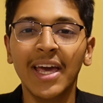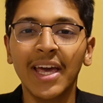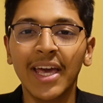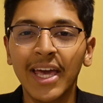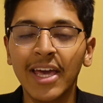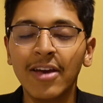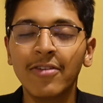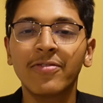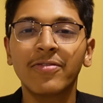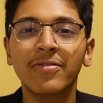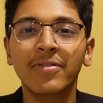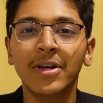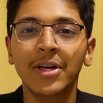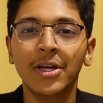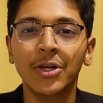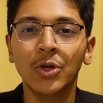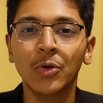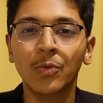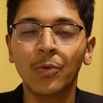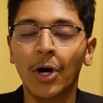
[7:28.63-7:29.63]
if
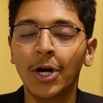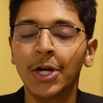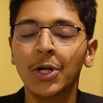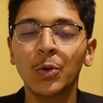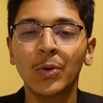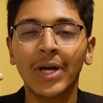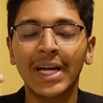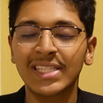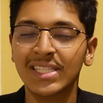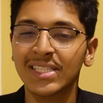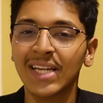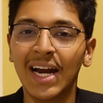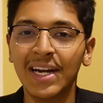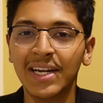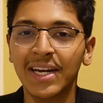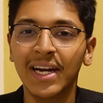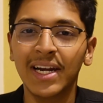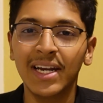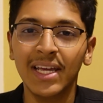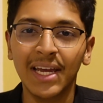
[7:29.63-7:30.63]
you want to get
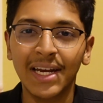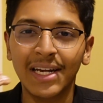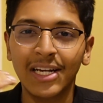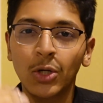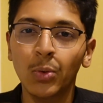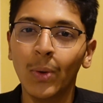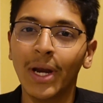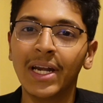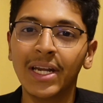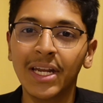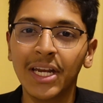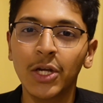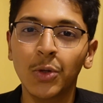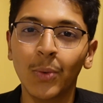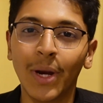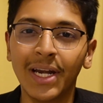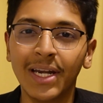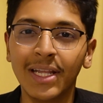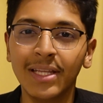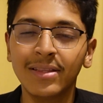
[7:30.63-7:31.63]
started in
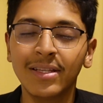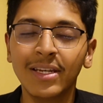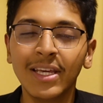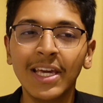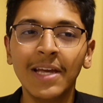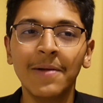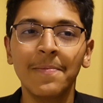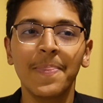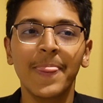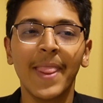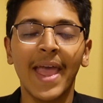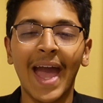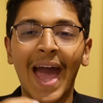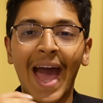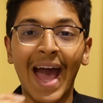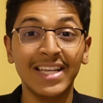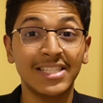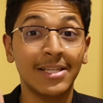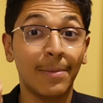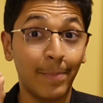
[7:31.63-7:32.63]
2023
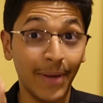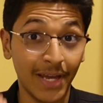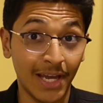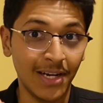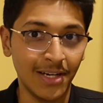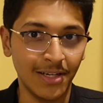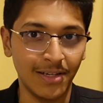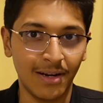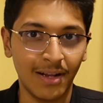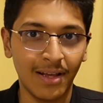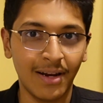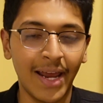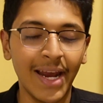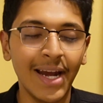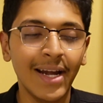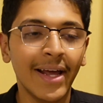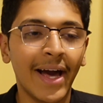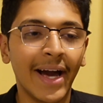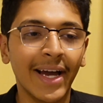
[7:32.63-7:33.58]
as a beginner, right?